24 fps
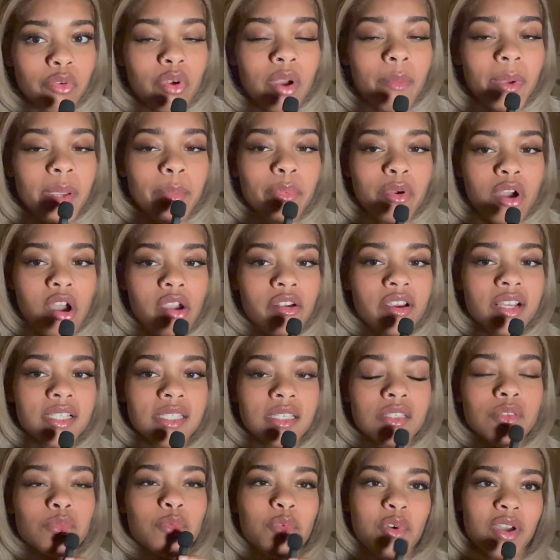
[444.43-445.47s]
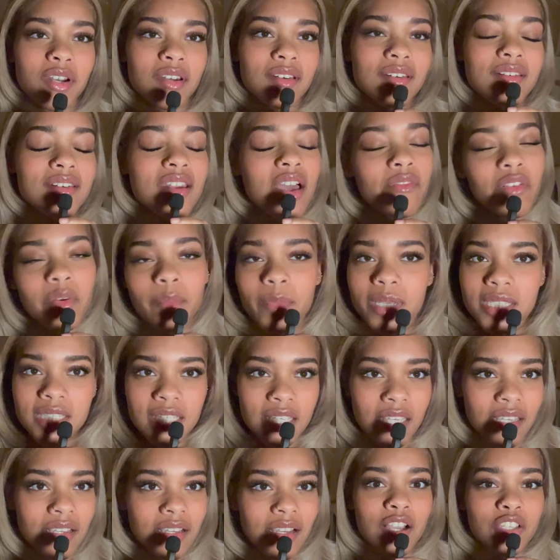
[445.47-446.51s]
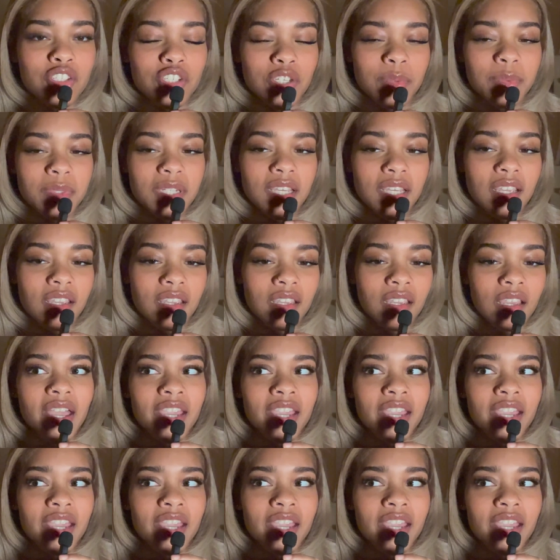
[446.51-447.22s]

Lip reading: throughout my progress is one, never missing a gym day.